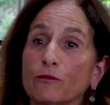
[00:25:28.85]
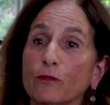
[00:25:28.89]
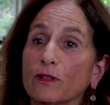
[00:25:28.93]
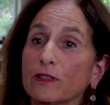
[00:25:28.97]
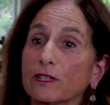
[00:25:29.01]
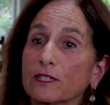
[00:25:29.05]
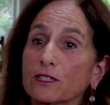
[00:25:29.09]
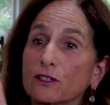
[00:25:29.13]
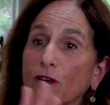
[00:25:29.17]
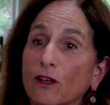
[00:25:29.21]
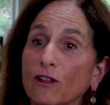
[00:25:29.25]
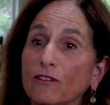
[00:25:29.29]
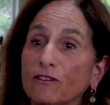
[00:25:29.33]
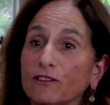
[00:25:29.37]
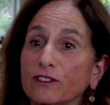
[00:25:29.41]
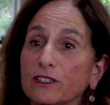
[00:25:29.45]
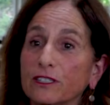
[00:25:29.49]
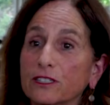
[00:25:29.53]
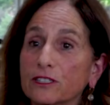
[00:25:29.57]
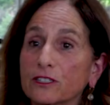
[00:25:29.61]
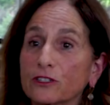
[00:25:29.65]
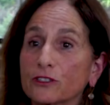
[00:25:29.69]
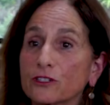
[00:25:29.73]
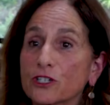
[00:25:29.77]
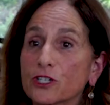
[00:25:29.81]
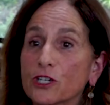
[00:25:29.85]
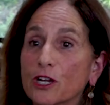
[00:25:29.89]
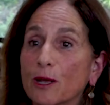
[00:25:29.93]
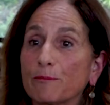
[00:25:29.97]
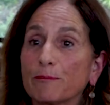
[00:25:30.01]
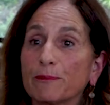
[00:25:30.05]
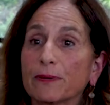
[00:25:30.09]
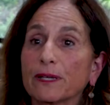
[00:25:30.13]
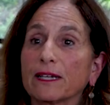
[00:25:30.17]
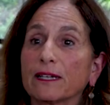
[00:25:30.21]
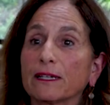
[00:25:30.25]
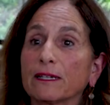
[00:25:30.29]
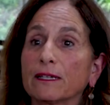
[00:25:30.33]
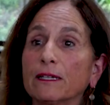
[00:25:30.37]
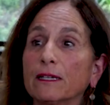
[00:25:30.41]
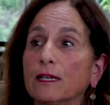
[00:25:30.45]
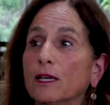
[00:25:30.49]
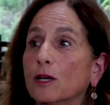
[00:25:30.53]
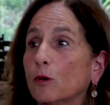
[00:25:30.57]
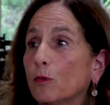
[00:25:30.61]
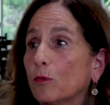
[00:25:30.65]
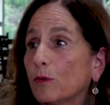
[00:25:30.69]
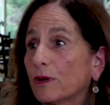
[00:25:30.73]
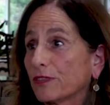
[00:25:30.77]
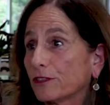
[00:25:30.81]
when the dolphins are jumping,
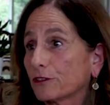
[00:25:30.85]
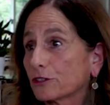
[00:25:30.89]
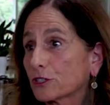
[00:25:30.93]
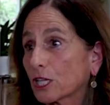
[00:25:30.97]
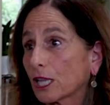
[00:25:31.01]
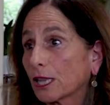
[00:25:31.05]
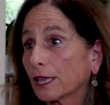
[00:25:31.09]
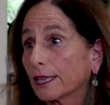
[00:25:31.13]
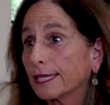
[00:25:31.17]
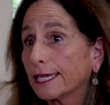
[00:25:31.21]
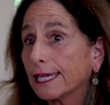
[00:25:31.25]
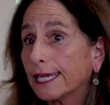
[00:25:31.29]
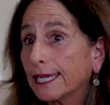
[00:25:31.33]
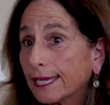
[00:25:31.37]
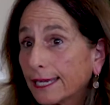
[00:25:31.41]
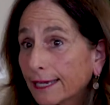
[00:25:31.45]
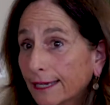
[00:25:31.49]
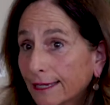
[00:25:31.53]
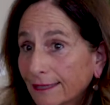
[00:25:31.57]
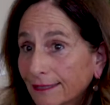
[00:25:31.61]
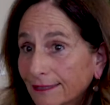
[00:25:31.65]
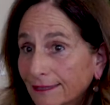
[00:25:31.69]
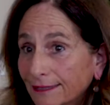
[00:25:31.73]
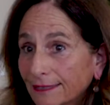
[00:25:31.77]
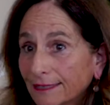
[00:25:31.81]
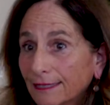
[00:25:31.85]
when there's a leak?